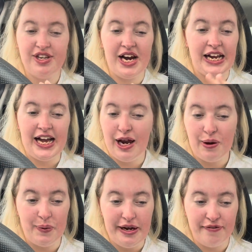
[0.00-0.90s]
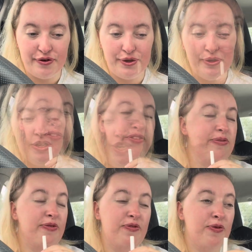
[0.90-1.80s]
I cannot wait for
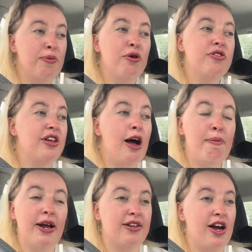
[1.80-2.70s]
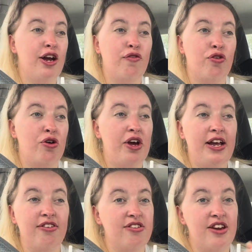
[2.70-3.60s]
most that I'm excited for
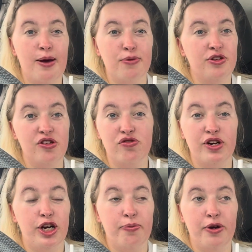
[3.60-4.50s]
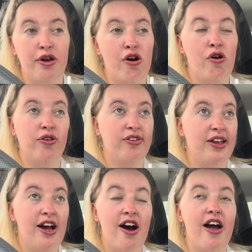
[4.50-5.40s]
is to Nemesis reopen.
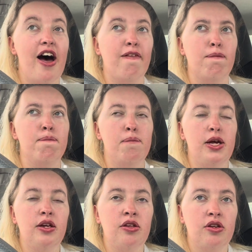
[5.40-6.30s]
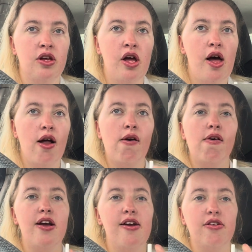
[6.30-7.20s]
Honestly, I have missed
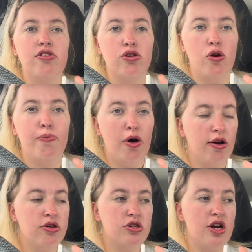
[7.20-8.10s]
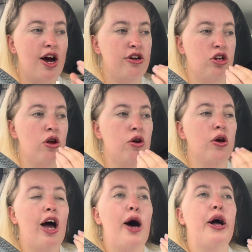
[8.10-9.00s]
it so much. I don't know
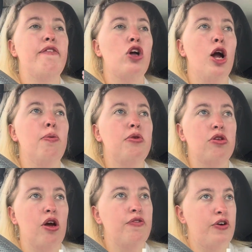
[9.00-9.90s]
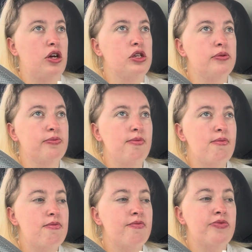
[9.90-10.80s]
how I've coped so far.
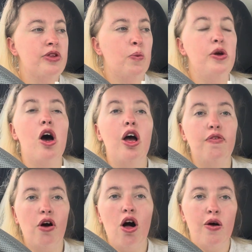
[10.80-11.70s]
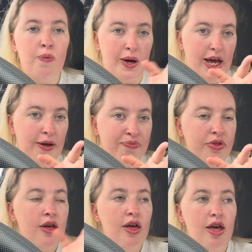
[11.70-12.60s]
We are over halfway
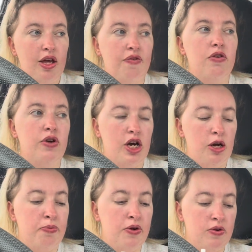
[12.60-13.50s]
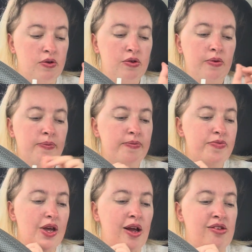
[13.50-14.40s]
if it reopens
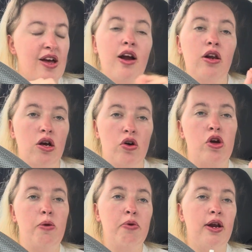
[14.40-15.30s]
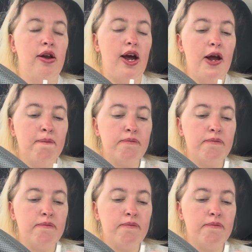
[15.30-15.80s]
exactly on opening day,